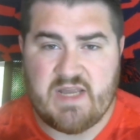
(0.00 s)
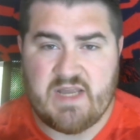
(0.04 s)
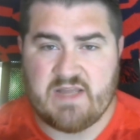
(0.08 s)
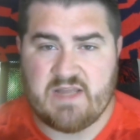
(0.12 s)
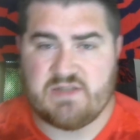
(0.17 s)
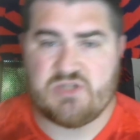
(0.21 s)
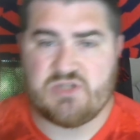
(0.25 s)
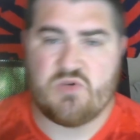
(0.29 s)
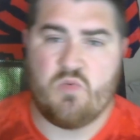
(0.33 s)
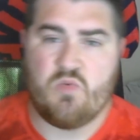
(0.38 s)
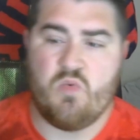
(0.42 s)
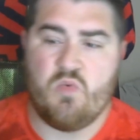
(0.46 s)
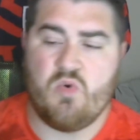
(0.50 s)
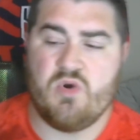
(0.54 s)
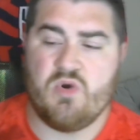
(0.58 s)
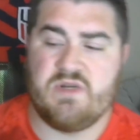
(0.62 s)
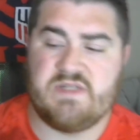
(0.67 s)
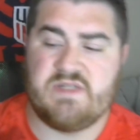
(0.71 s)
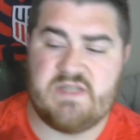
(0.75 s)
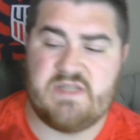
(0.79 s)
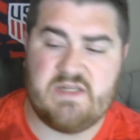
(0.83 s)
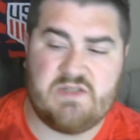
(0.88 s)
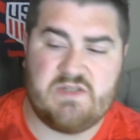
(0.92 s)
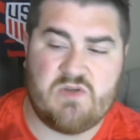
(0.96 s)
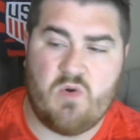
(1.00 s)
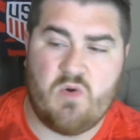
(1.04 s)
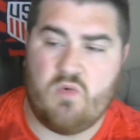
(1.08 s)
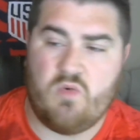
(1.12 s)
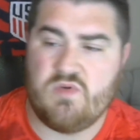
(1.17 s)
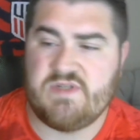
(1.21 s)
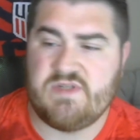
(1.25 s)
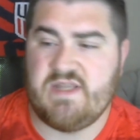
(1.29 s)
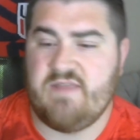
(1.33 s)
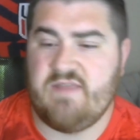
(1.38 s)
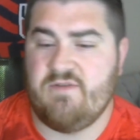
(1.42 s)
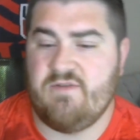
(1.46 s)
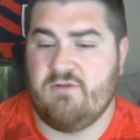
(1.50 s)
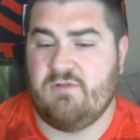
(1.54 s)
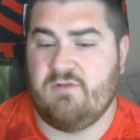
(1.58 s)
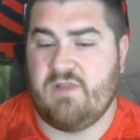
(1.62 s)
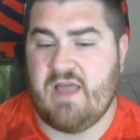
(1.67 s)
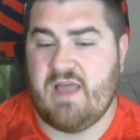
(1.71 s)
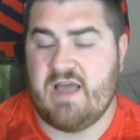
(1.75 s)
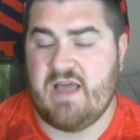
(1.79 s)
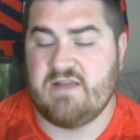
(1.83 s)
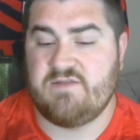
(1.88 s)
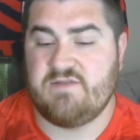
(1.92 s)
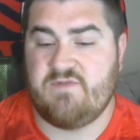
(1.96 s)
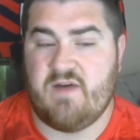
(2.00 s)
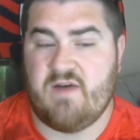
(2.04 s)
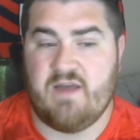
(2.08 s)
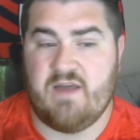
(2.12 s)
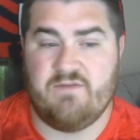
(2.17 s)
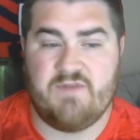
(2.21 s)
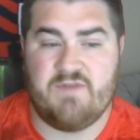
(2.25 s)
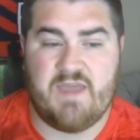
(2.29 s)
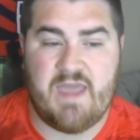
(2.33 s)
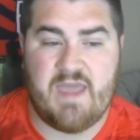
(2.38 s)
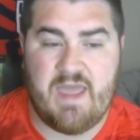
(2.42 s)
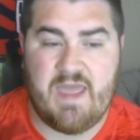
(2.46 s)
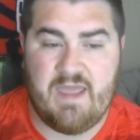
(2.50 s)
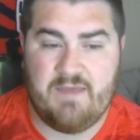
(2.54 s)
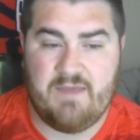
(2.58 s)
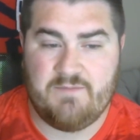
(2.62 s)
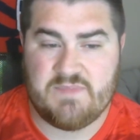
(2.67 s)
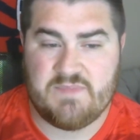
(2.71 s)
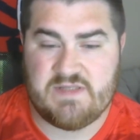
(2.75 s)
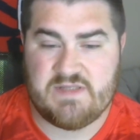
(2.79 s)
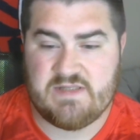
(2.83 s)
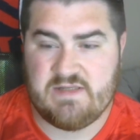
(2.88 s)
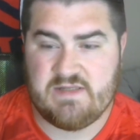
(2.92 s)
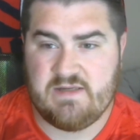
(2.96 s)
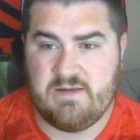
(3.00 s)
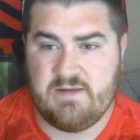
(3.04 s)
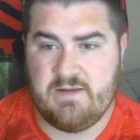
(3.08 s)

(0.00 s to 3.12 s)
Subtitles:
has scored 6 goals in their last 5 games.